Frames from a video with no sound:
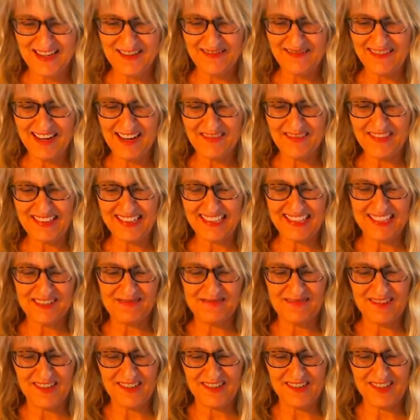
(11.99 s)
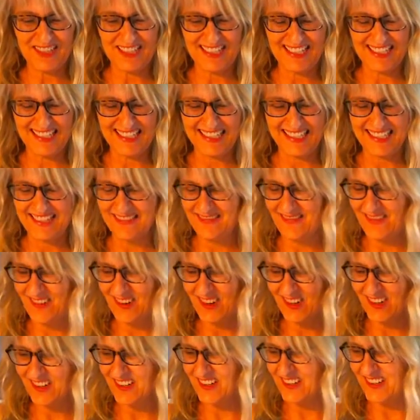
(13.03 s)
rapidly approaching
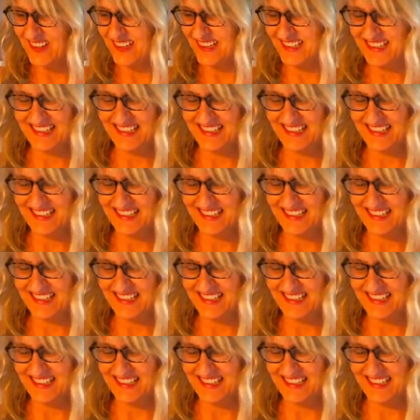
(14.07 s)
fall,